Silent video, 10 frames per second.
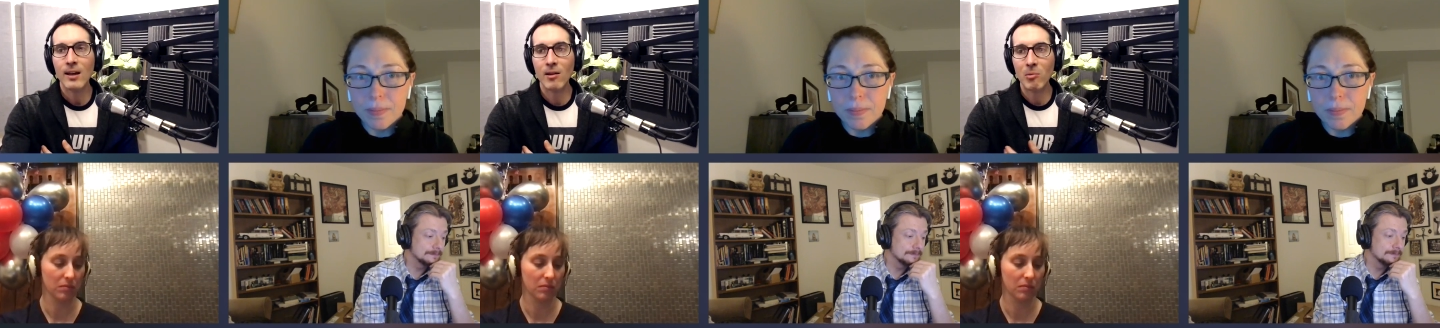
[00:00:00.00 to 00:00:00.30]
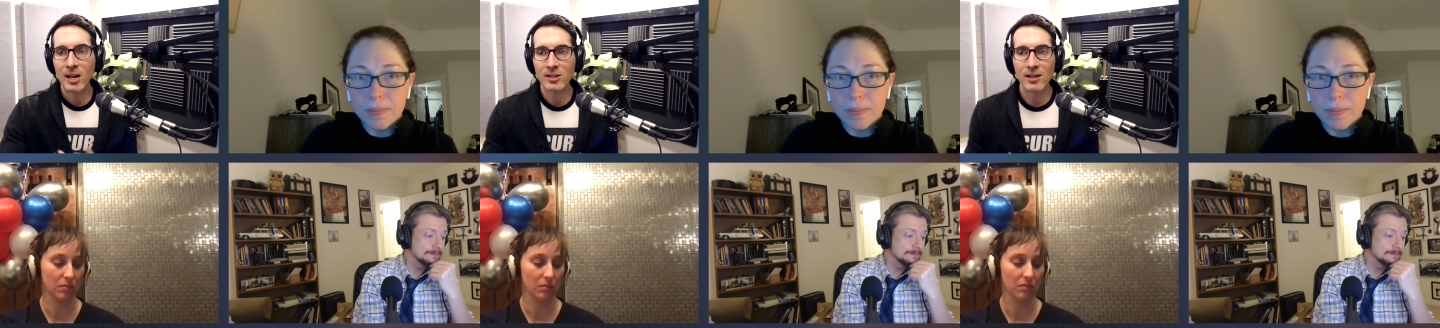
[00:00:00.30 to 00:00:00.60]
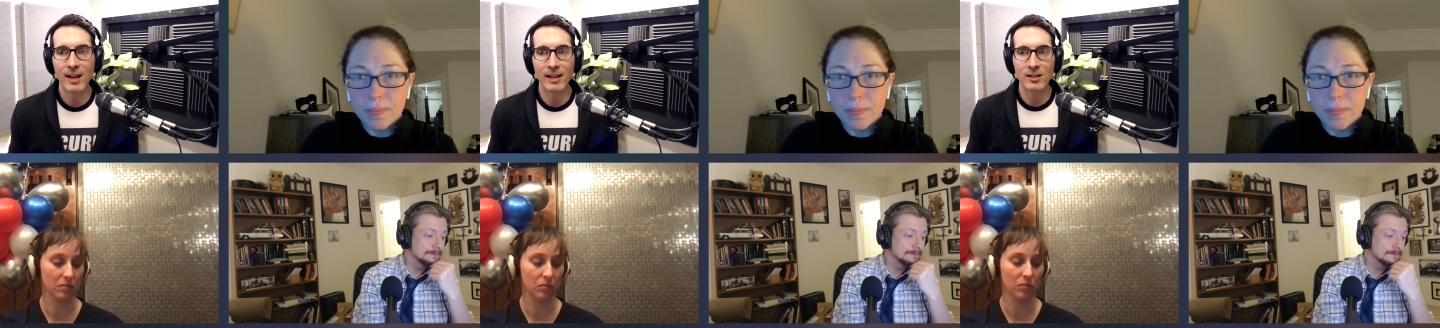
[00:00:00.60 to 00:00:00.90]
Speaker 1: the
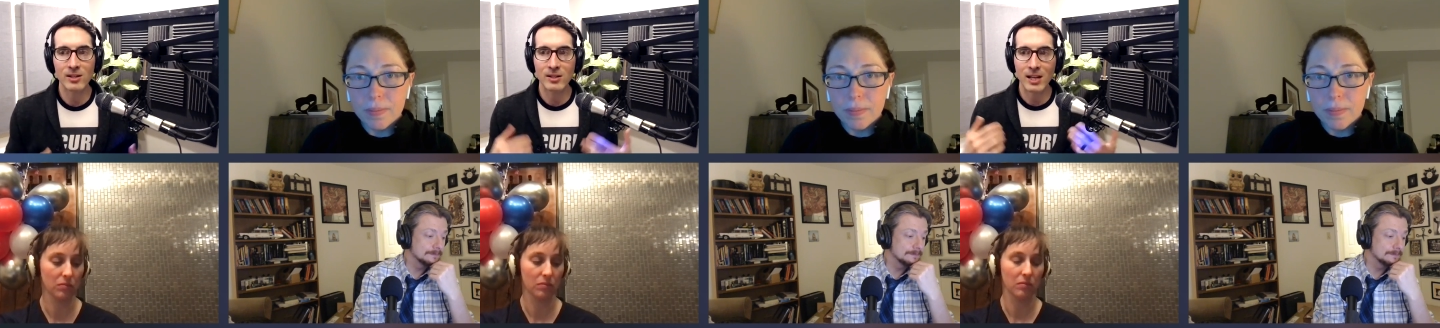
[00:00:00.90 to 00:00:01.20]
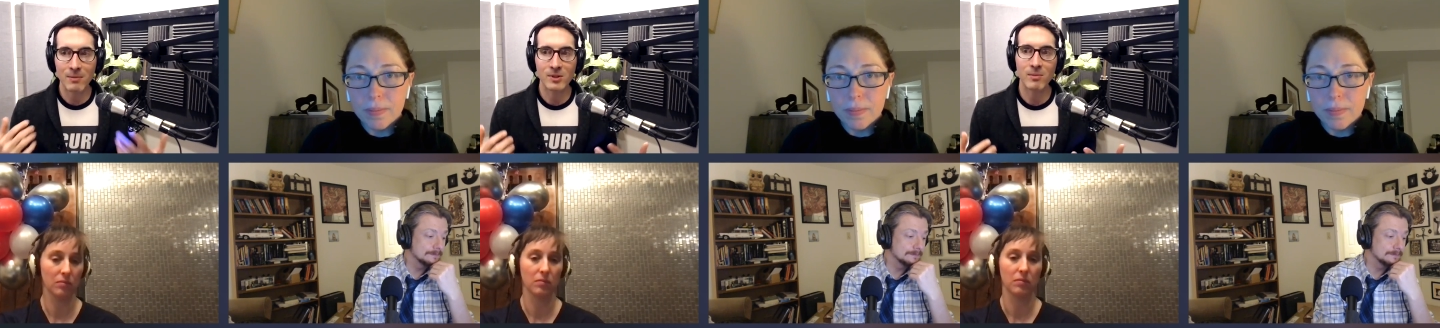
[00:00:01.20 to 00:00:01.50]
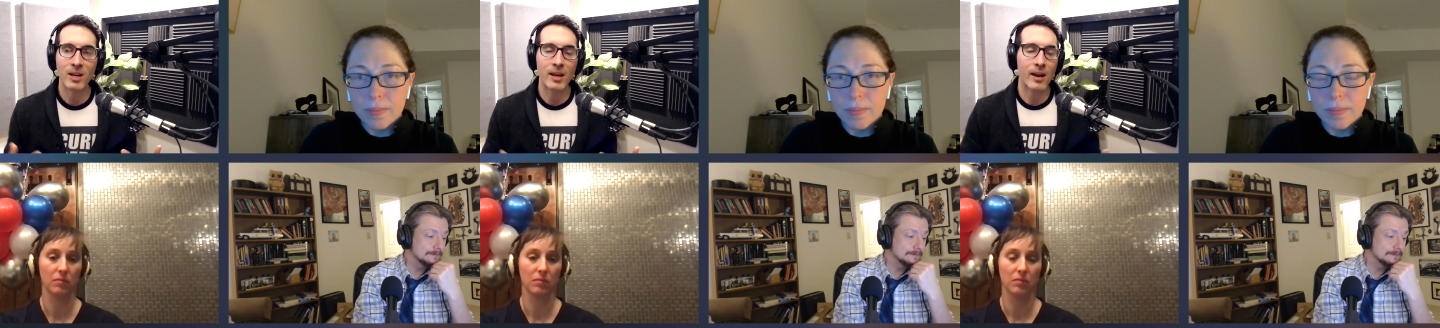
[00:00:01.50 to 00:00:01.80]
patient that just seems to
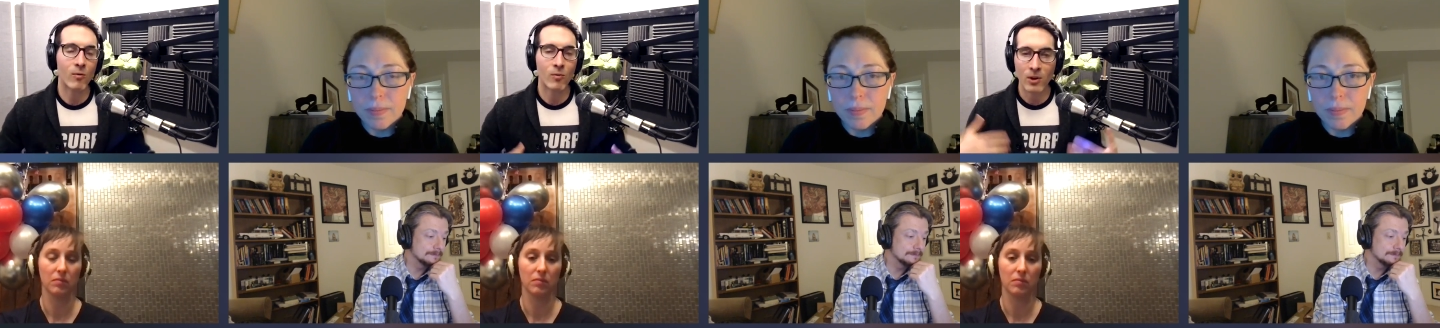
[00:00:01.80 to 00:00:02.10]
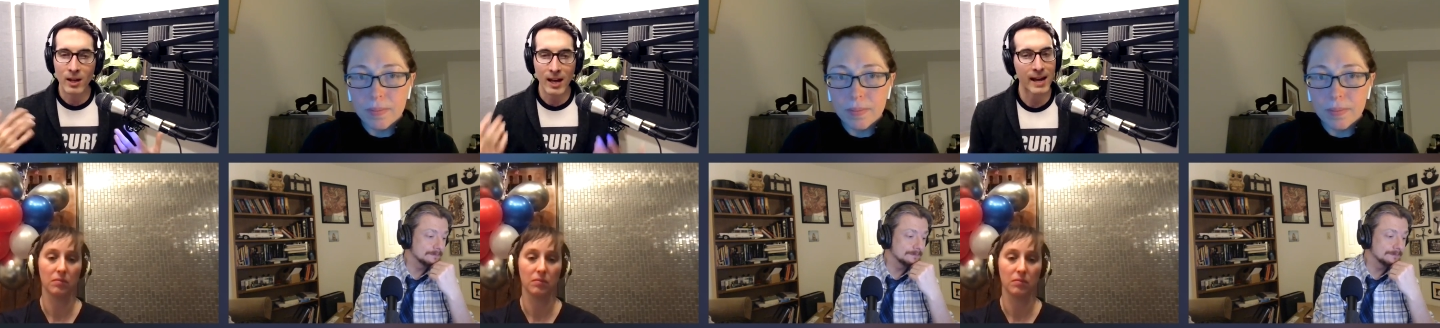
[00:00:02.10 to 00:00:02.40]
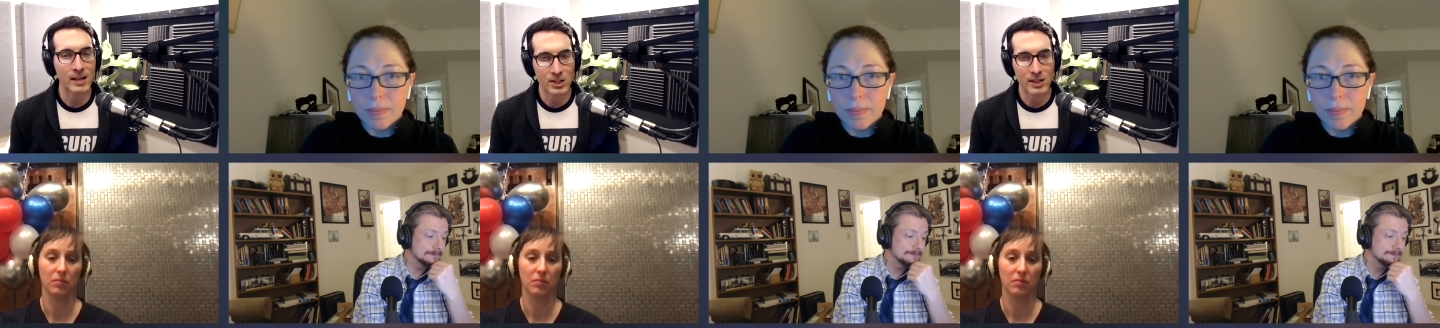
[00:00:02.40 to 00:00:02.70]
be really
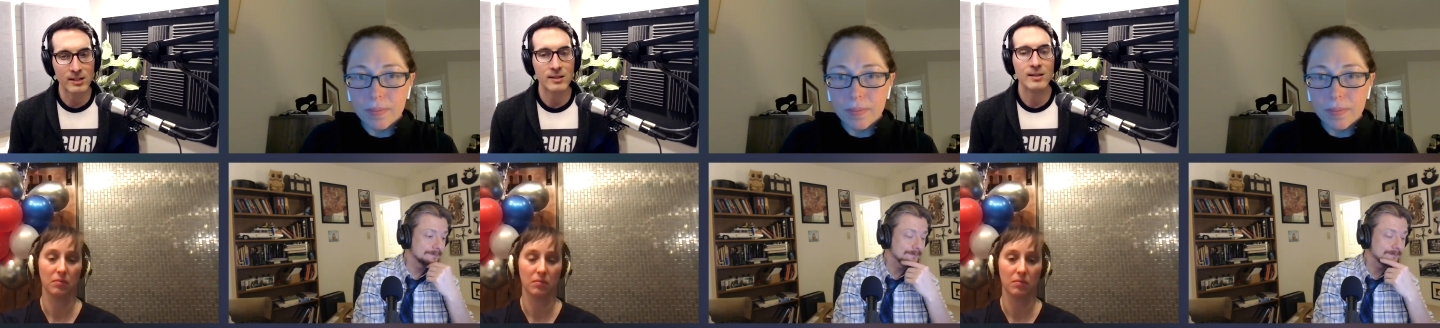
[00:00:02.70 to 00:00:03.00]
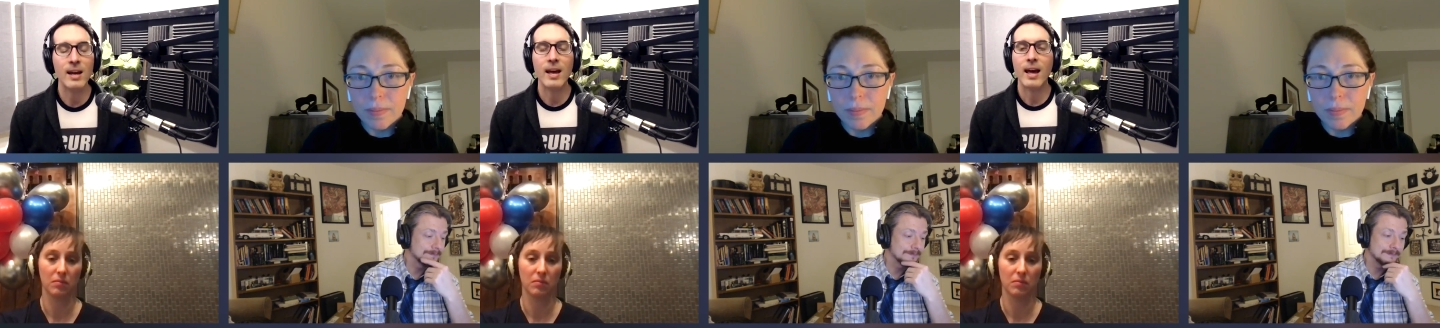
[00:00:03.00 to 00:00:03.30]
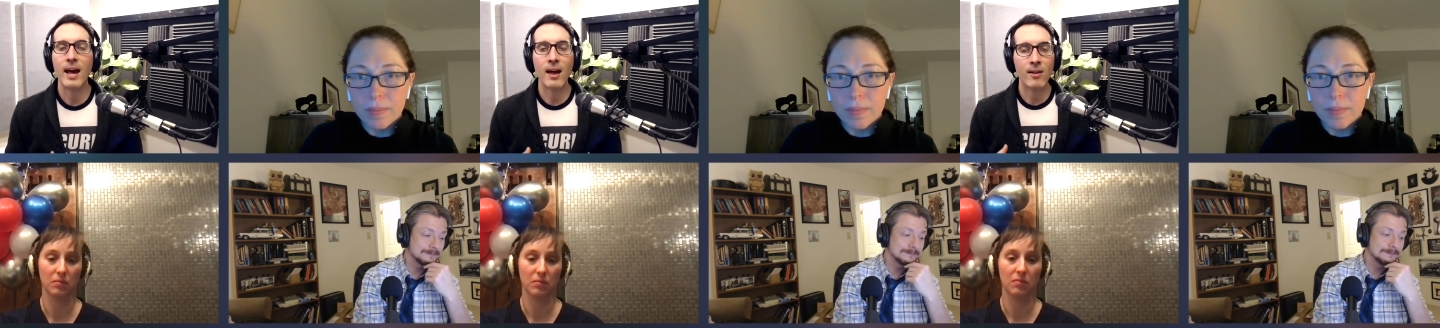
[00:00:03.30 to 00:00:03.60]
anxious
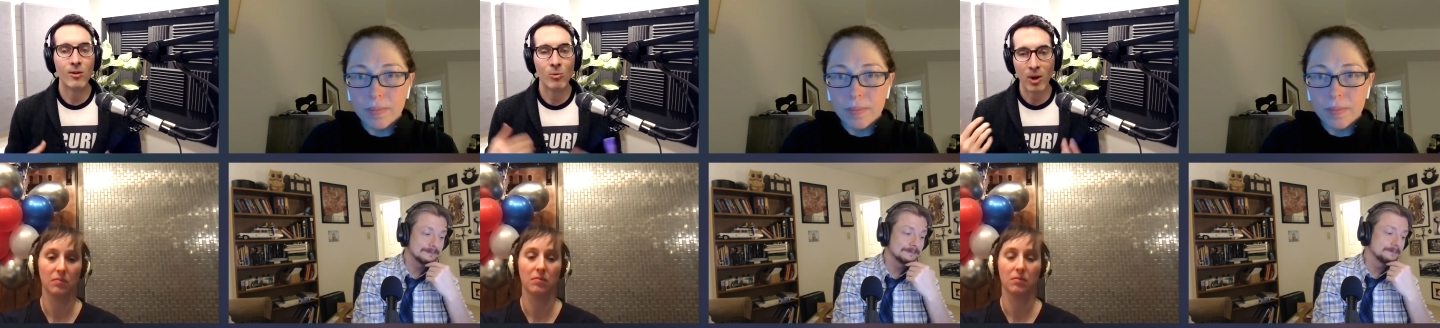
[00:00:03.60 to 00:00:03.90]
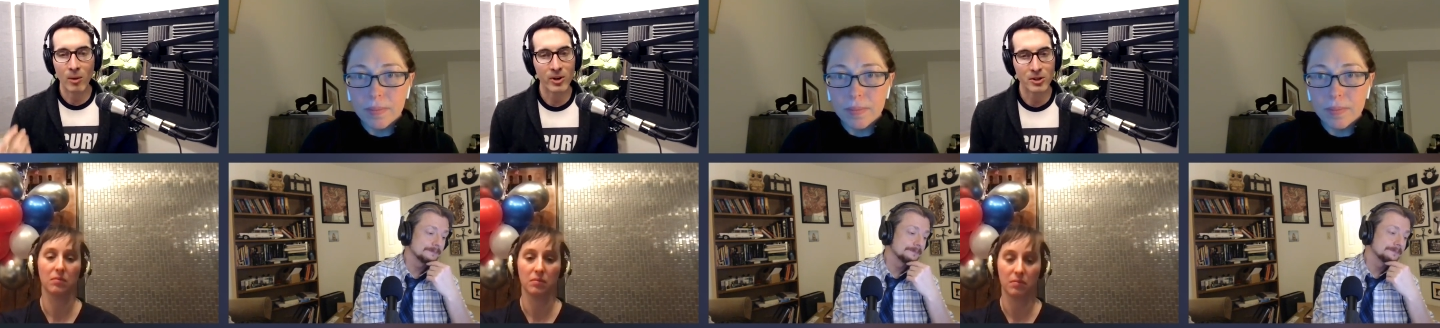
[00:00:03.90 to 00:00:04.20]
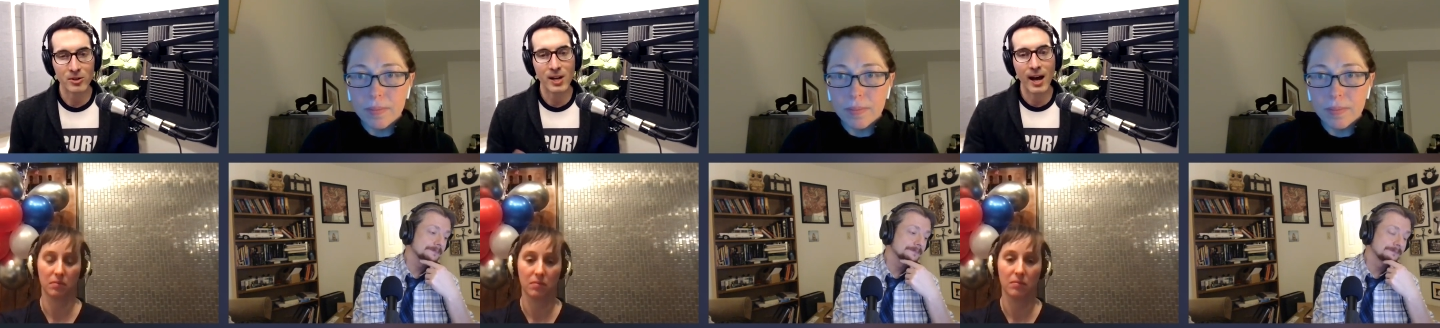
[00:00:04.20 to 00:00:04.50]
and their blood
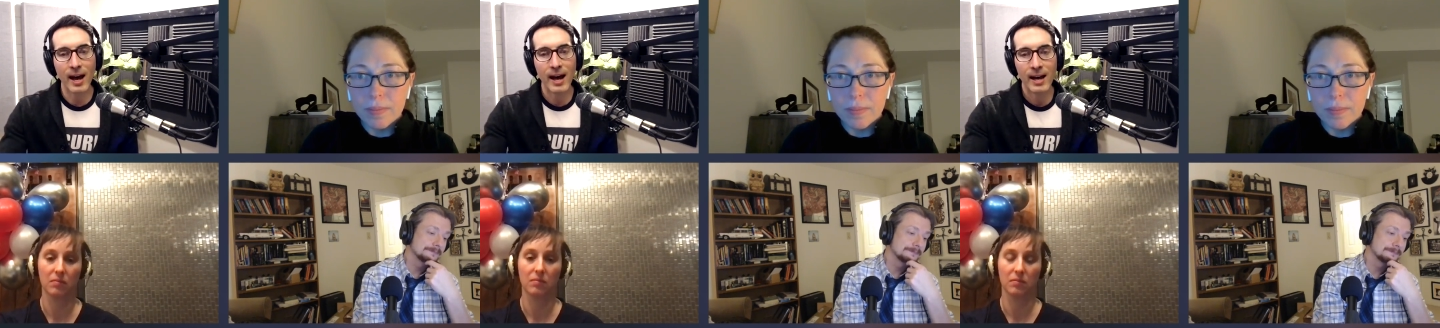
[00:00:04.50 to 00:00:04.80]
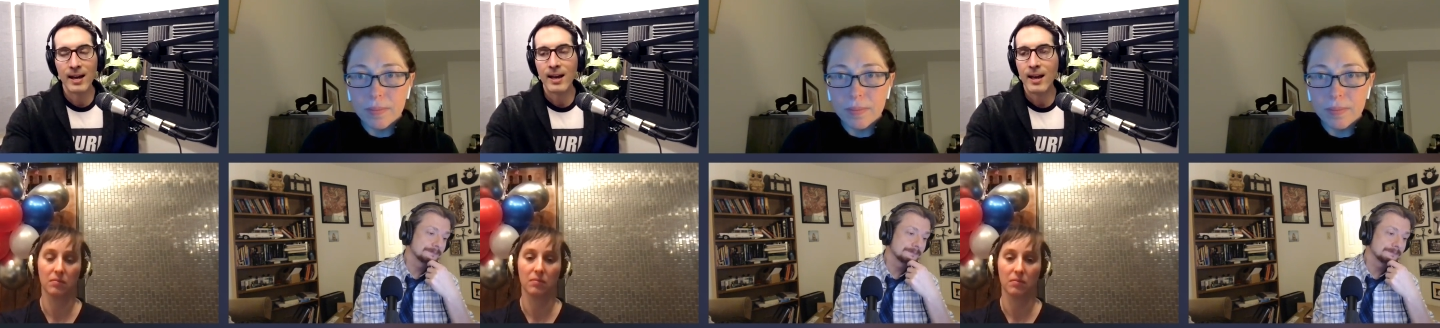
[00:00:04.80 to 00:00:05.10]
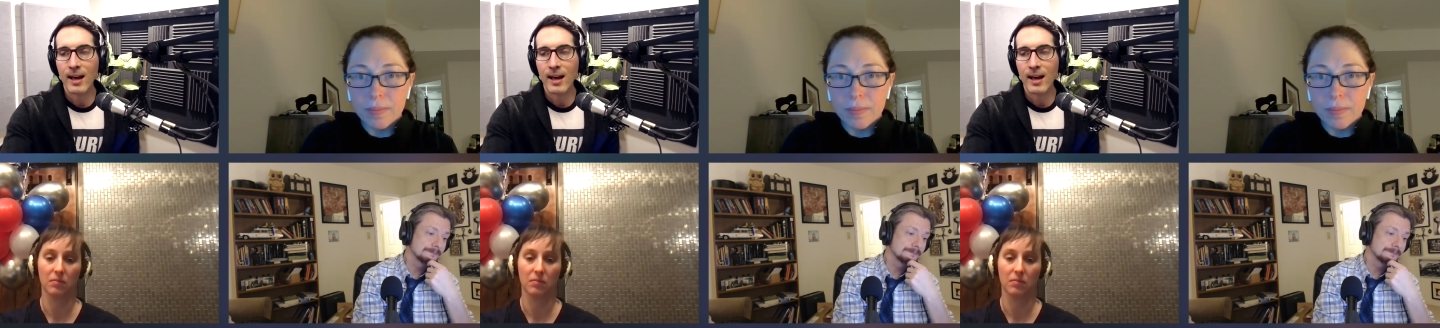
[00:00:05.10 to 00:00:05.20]
pressure is high,